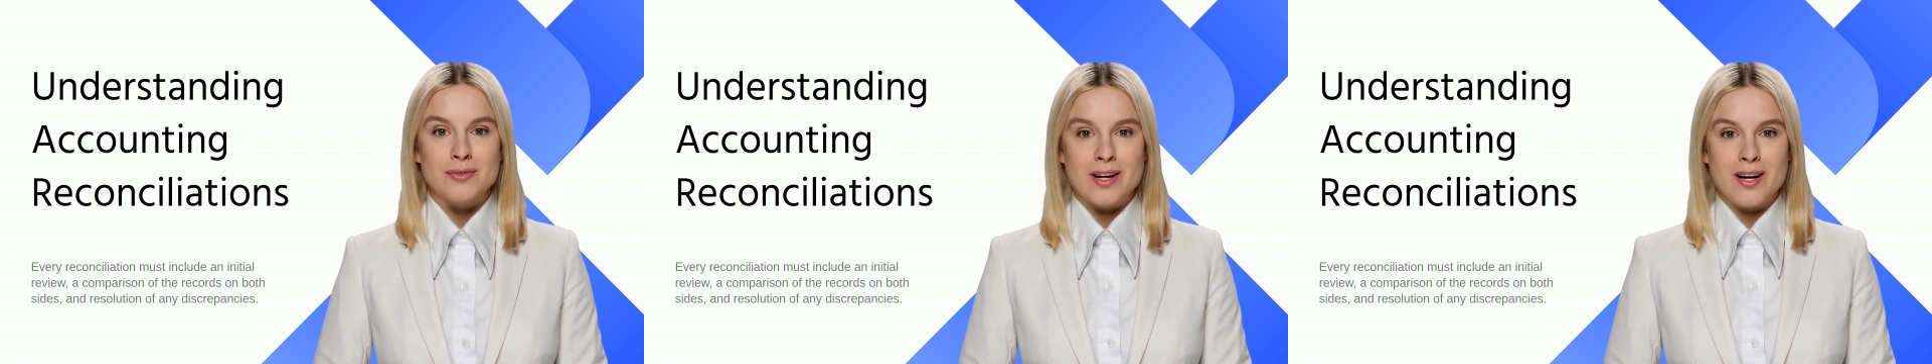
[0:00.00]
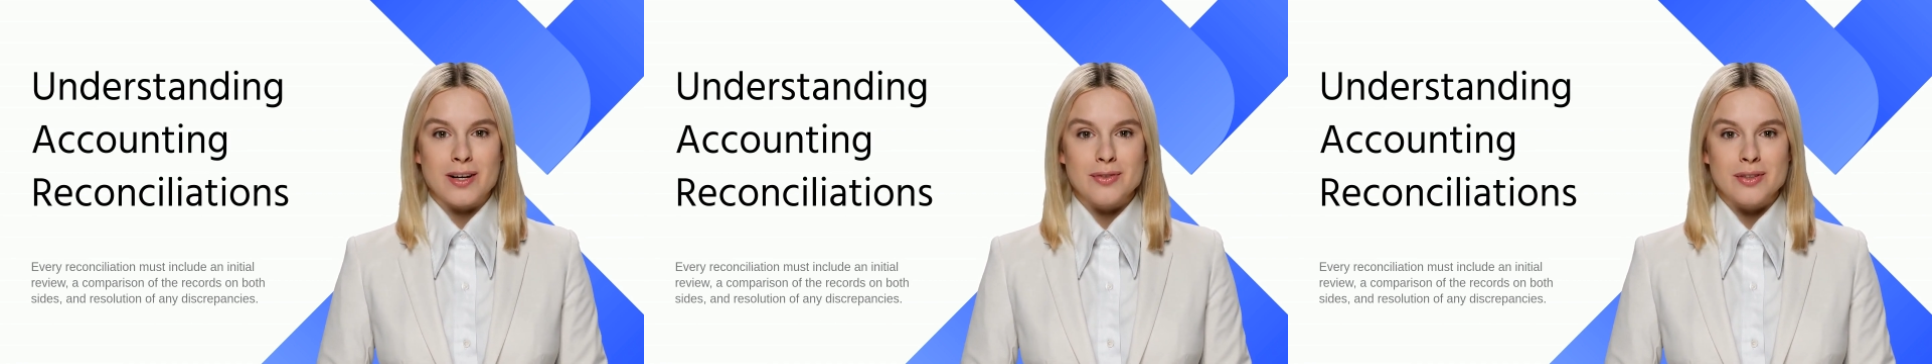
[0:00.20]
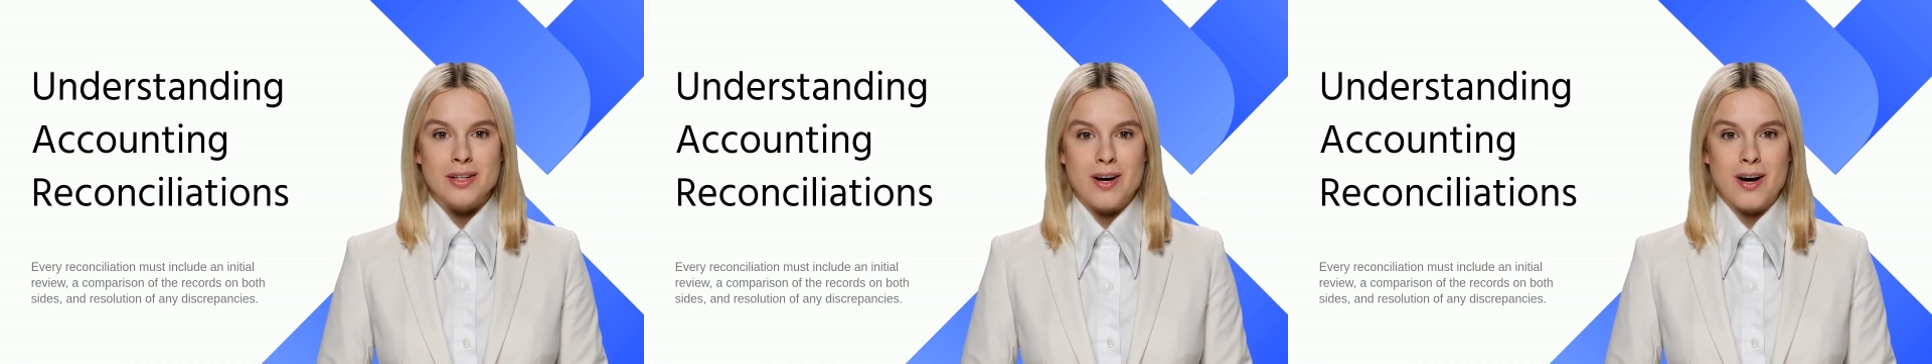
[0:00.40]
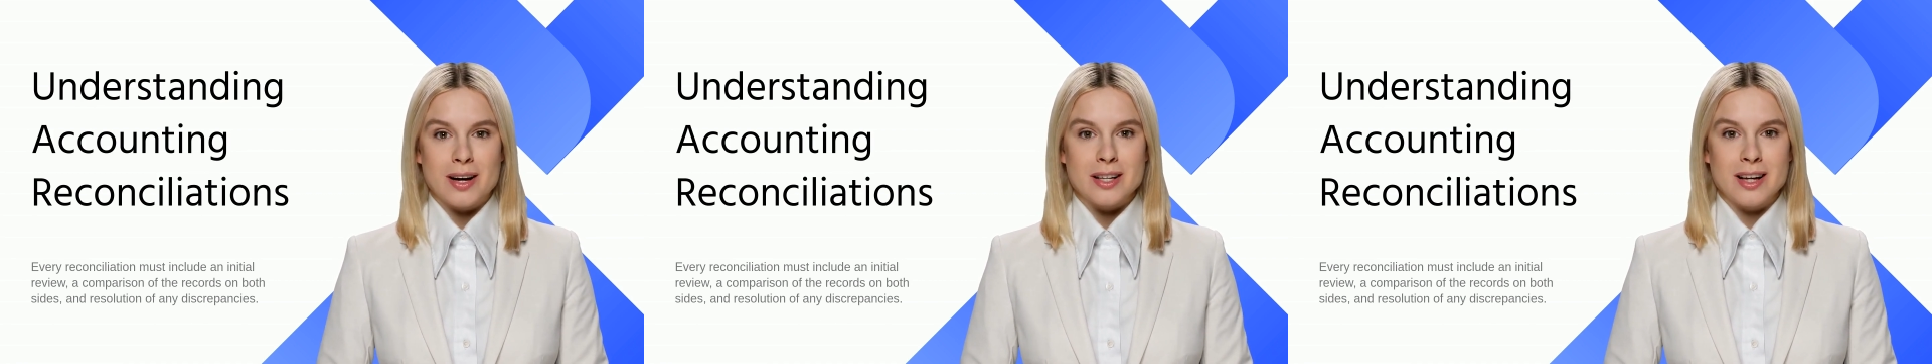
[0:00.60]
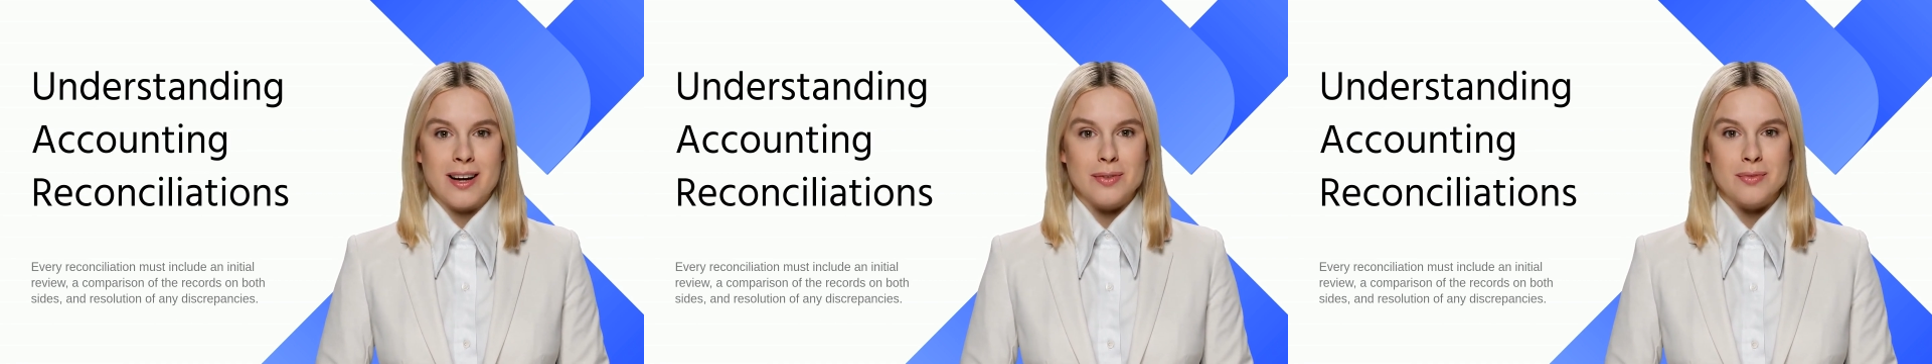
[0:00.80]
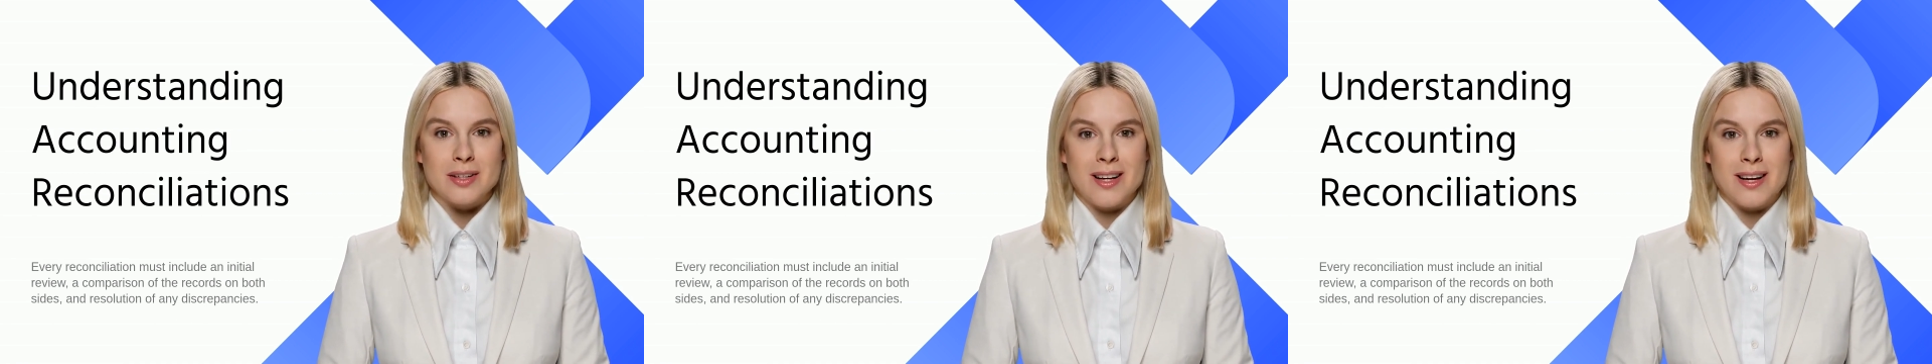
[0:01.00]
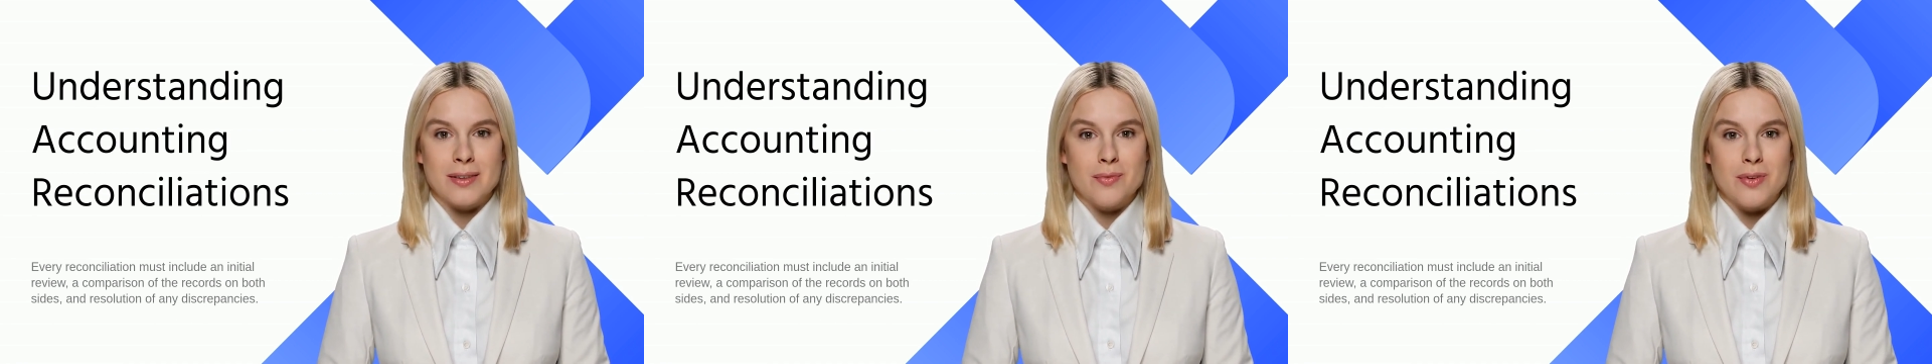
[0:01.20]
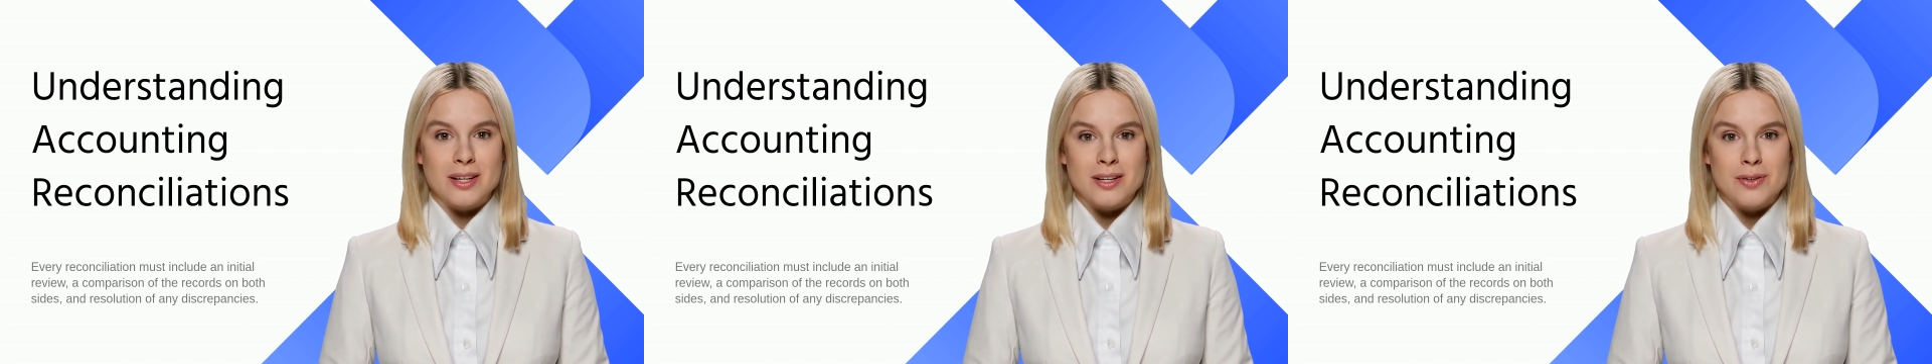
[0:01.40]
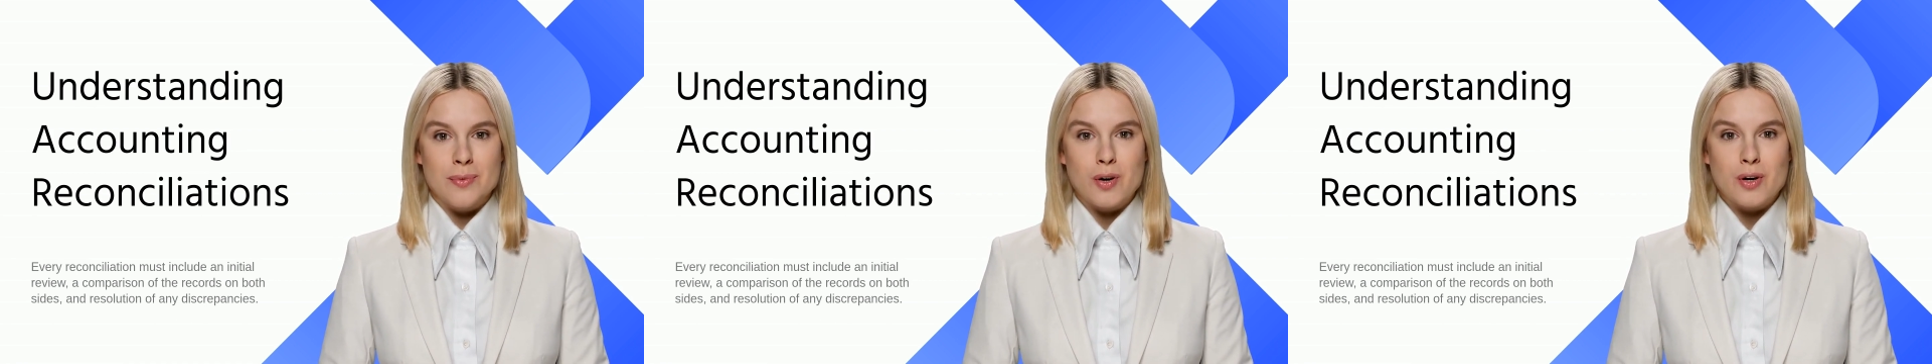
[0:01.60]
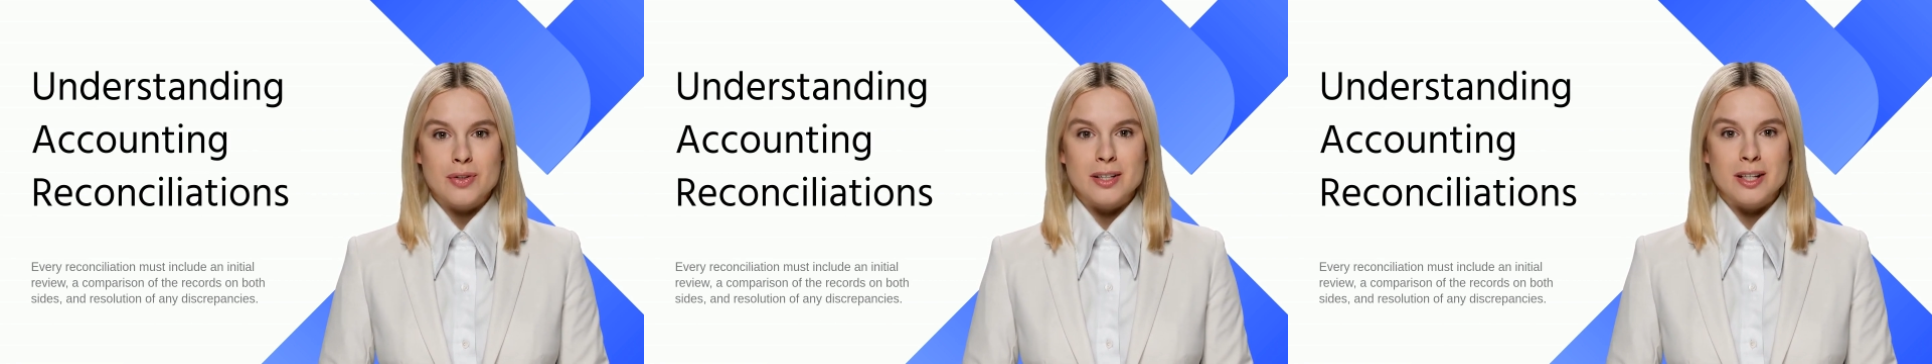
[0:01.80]
common concepts and
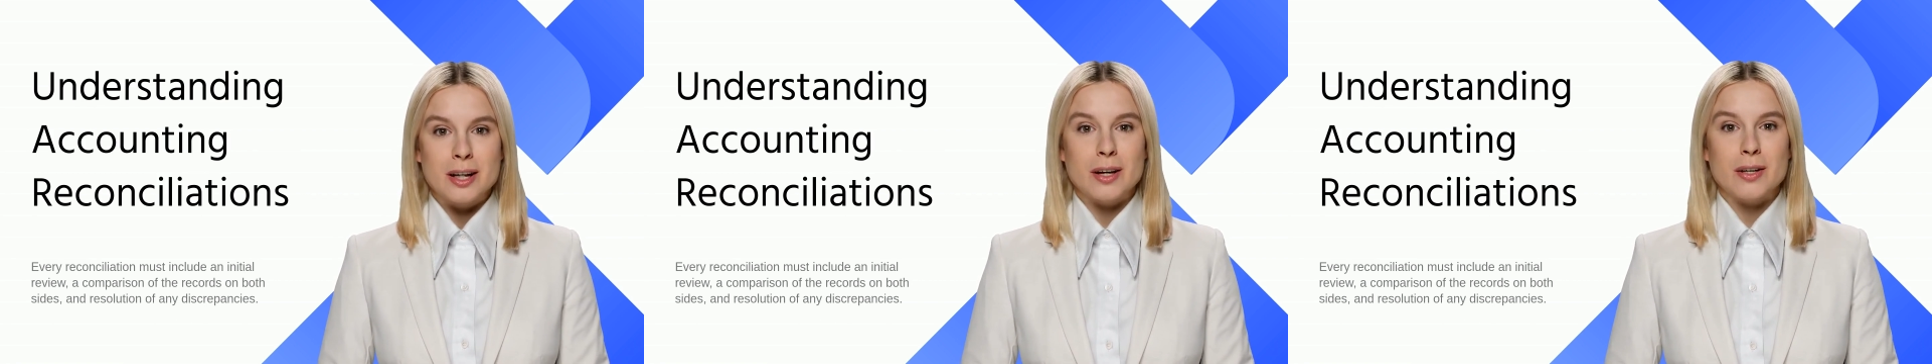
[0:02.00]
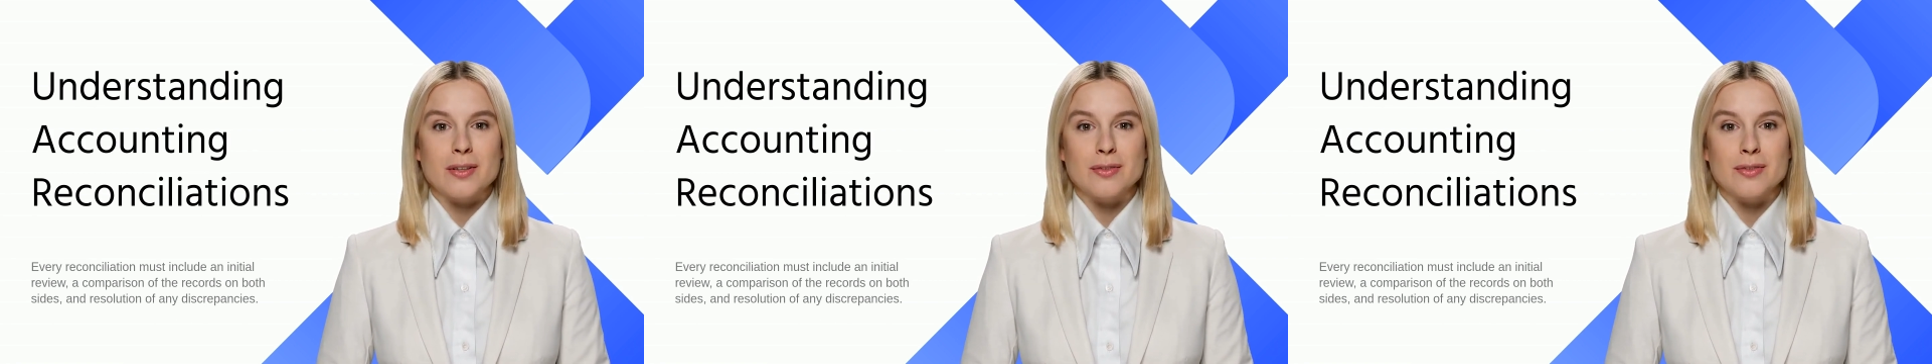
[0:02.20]
principles.